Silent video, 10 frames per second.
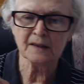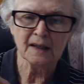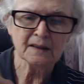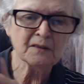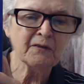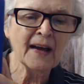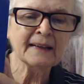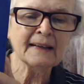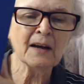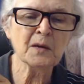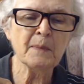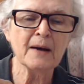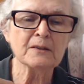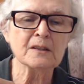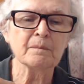to find out
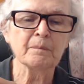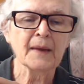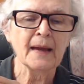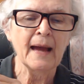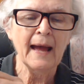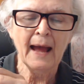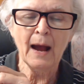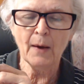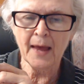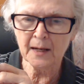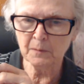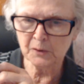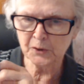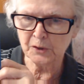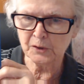about how
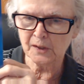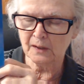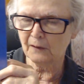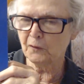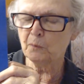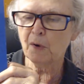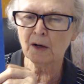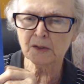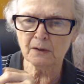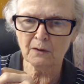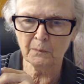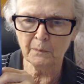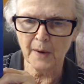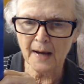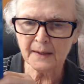animals use the different parts of their
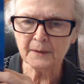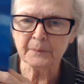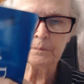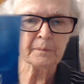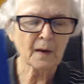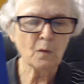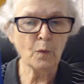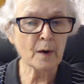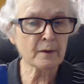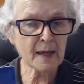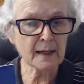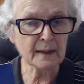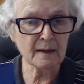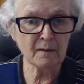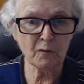body, where they
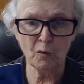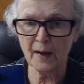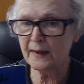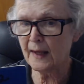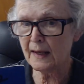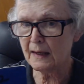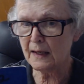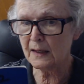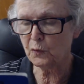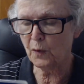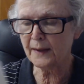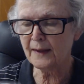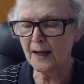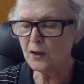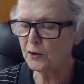live, what they eat, what
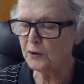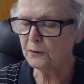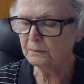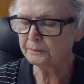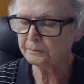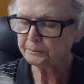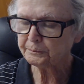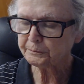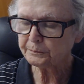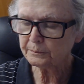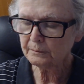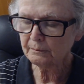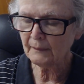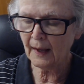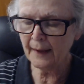they do.
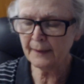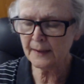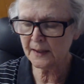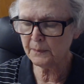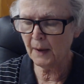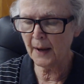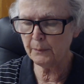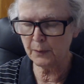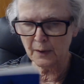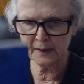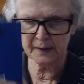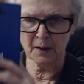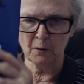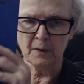And this is my book, so